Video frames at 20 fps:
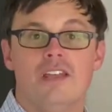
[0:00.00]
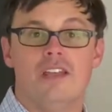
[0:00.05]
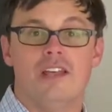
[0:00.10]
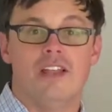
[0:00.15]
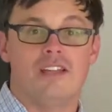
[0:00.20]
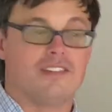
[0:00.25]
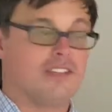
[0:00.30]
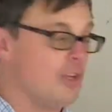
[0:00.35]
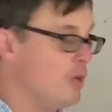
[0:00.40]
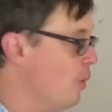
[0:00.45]

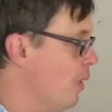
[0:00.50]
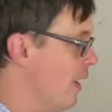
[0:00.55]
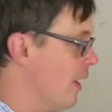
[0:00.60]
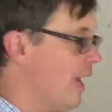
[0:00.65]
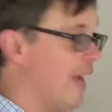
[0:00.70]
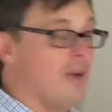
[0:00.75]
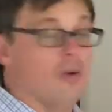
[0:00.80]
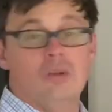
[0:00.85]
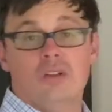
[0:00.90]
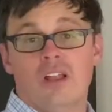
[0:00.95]
And I tell you what,
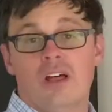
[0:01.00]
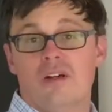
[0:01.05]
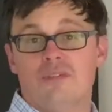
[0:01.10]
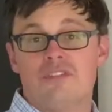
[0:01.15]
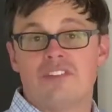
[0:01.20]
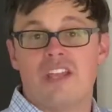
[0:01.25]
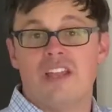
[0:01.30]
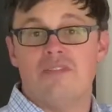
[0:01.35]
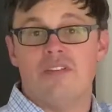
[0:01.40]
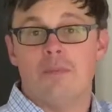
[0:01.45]
I don't
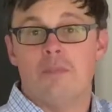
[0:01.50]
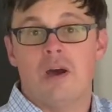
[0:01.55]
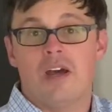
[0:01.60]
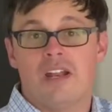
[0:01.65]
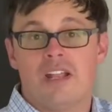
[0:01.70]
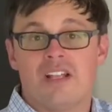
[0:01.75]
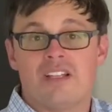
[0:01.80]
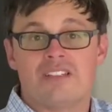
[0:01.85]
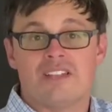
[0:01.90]
love saving money.